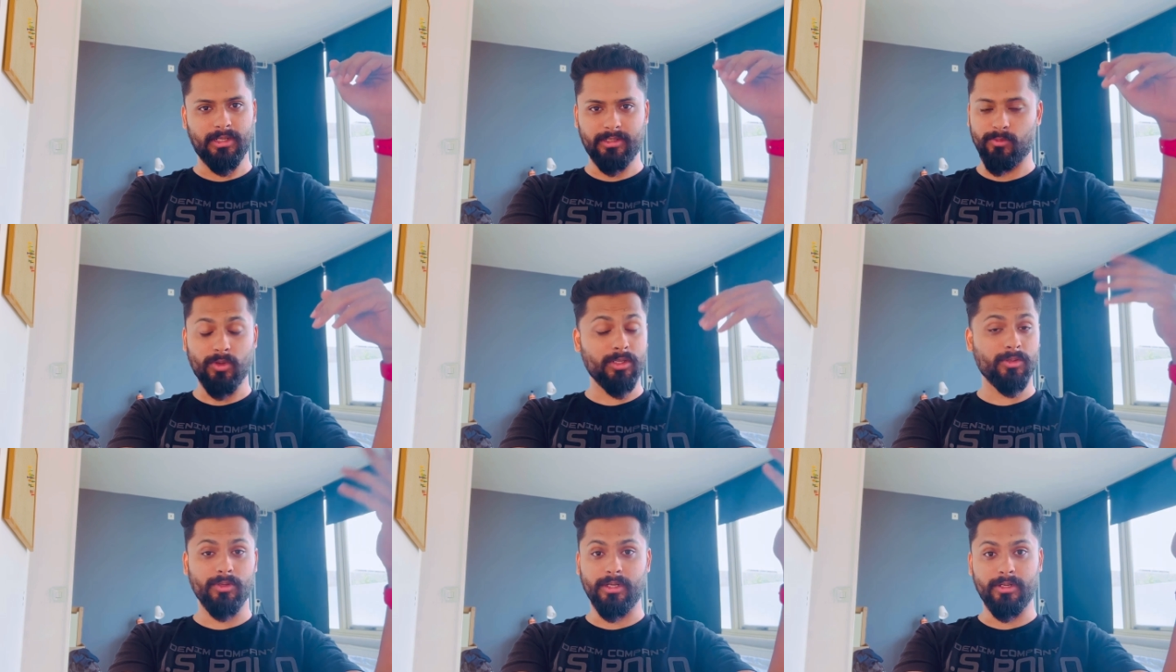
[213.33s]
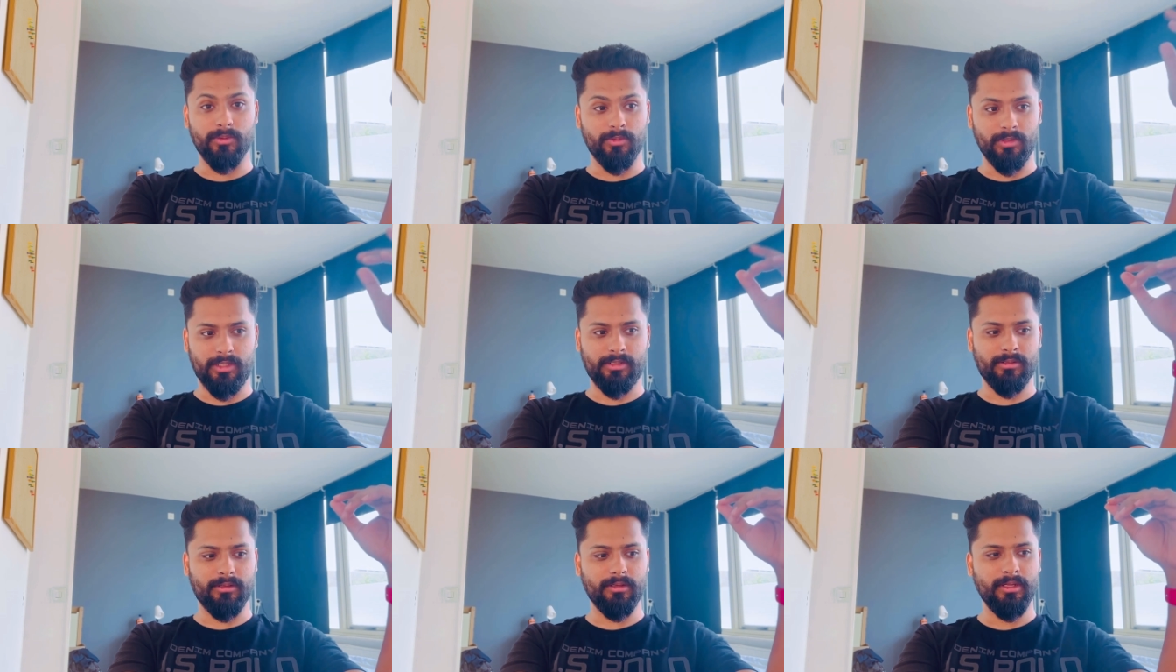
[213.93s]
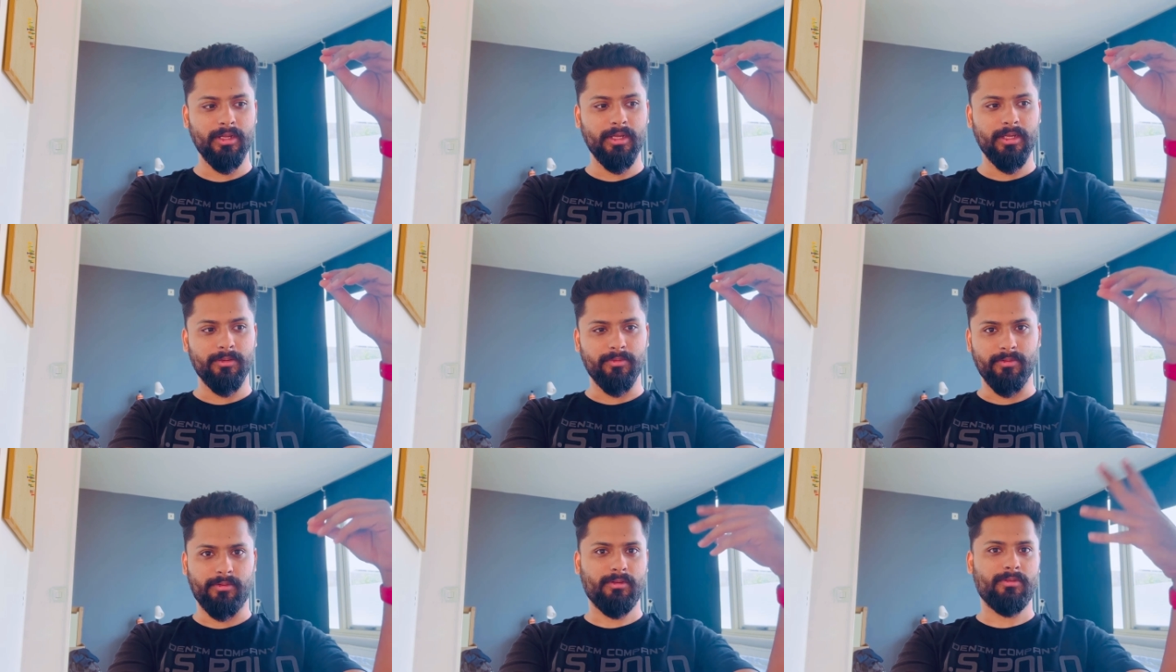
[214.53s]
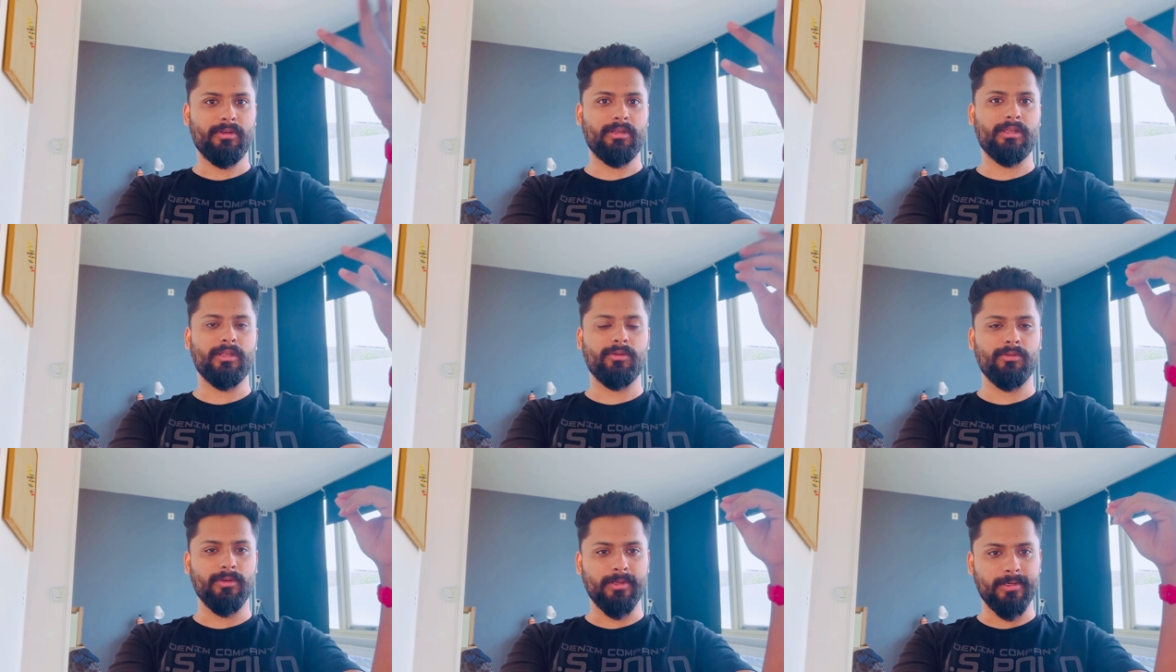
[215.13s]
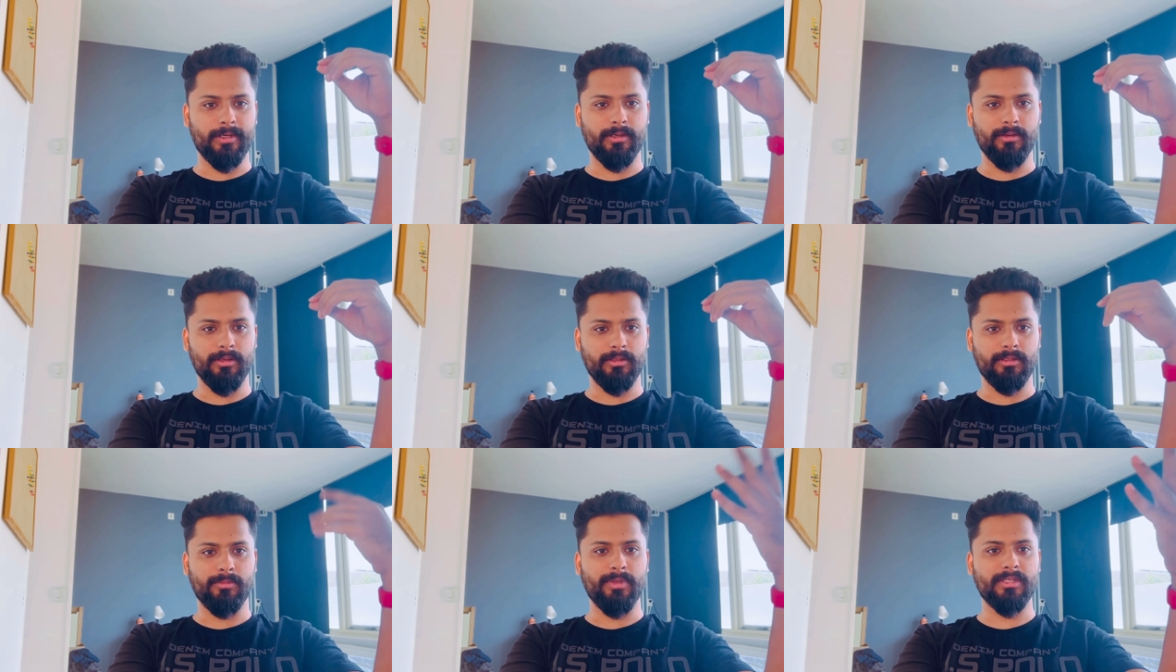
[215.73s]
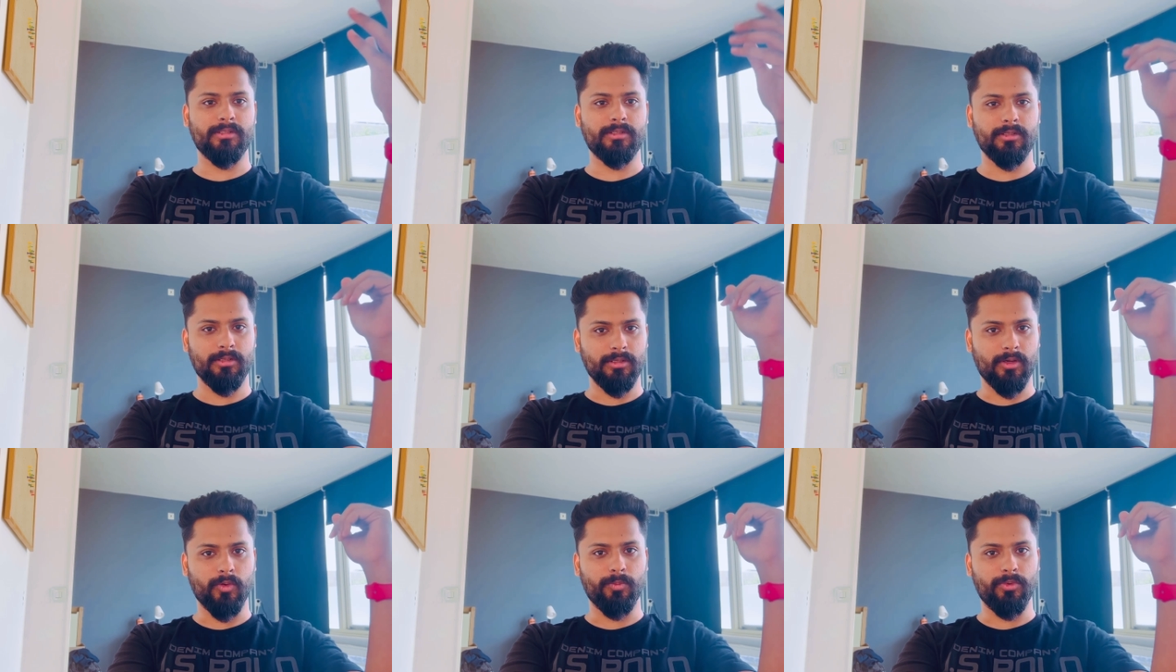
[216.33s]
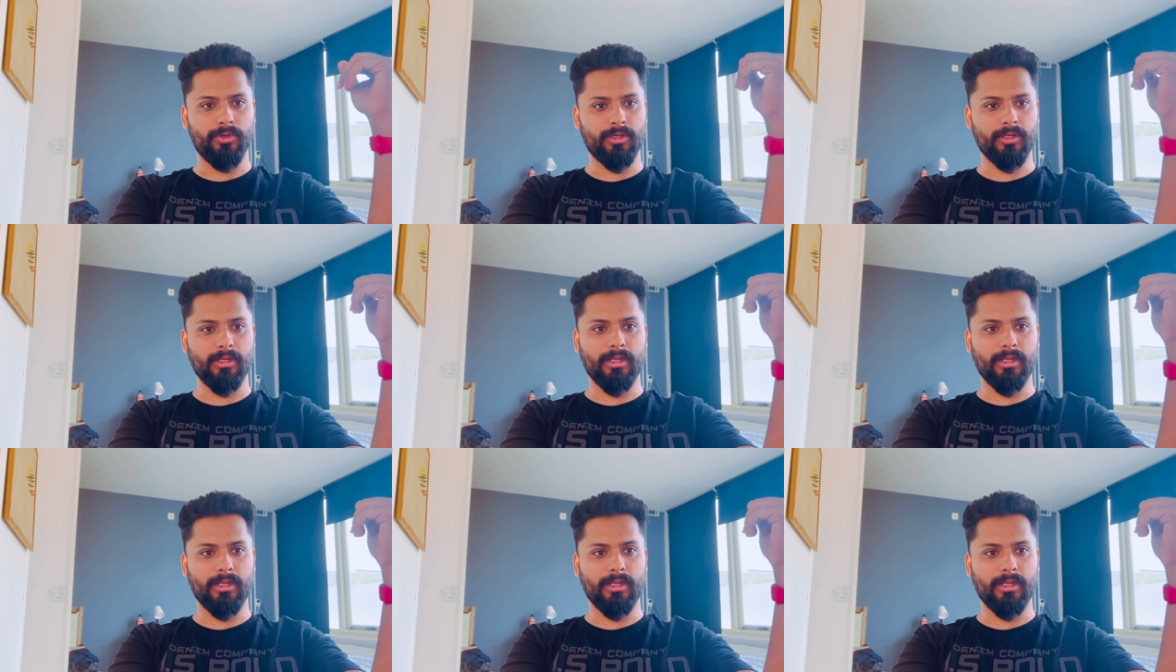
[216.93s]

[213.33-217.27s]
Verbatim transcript: whatever I do, like it give the best output.